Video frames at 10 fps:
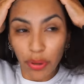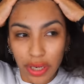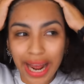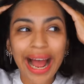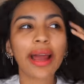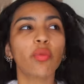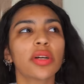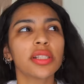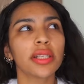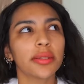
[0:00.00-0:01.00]
but I
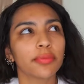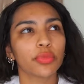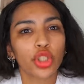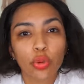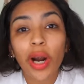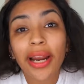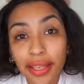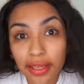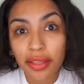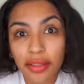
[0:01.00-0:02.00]
wasn't
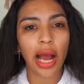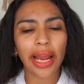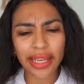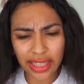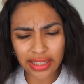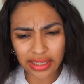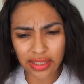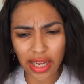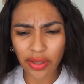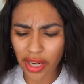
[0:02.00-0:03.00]
trying. I guess
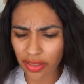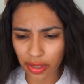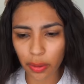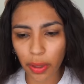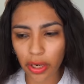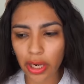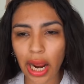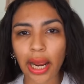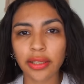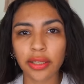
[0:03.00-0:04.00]
now that I think about
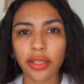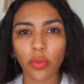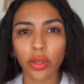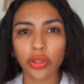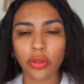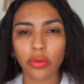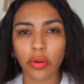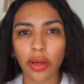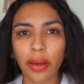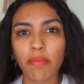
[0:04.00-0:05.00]
it, I didn't want
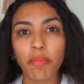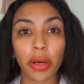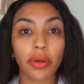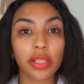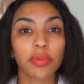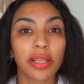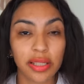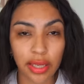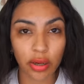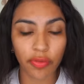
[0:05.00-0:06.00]
to embarrass
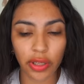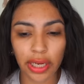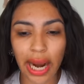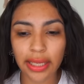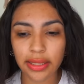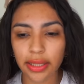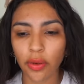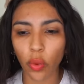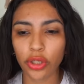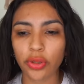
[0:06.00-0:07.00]
myself. Like, I
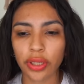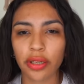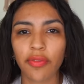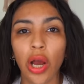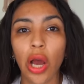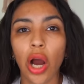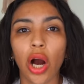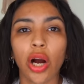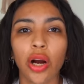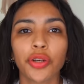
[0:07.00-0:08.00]
didn't want to give
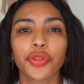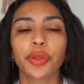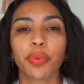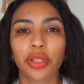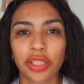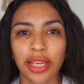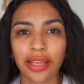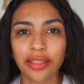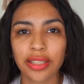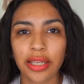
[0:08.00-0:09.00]

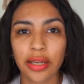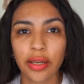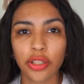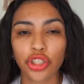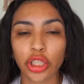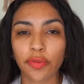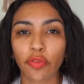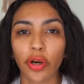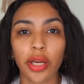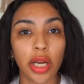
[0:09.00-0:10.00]
100% just
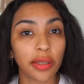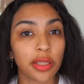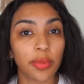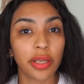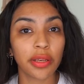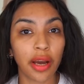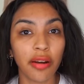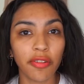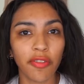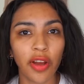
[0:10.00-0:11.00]
for it not to be
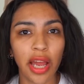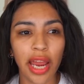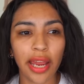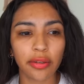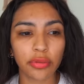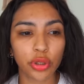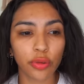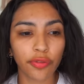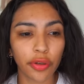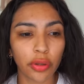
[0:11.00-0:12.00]
enough and
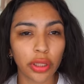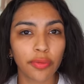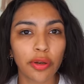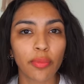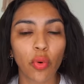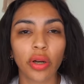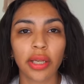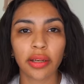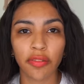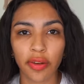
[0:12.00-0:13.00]
to feel even more like a